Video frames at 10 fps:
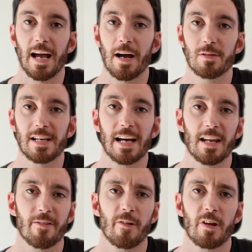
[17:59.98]
how to add
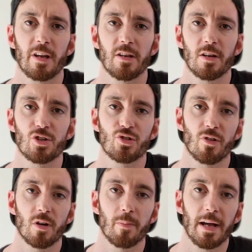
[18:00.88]
a very nice
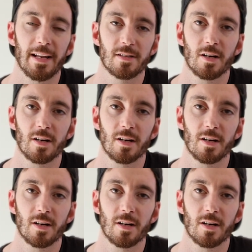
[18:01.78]
strong compelling